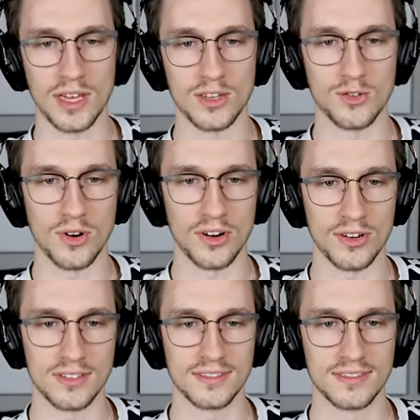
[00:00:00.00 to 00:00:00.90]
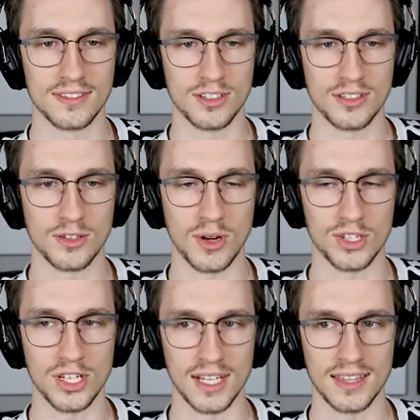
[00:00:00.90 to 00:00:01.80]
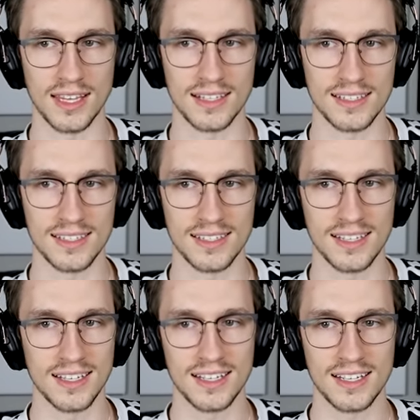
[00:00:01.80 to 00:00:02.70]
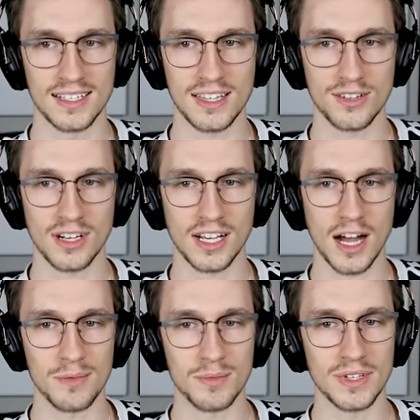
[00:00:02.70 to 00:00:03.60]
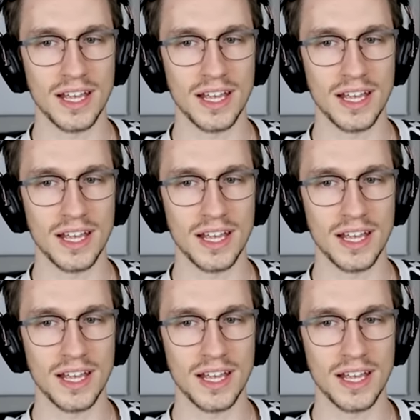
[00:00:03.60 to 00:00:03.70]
that you are questioning things. Because then they're gonna come and be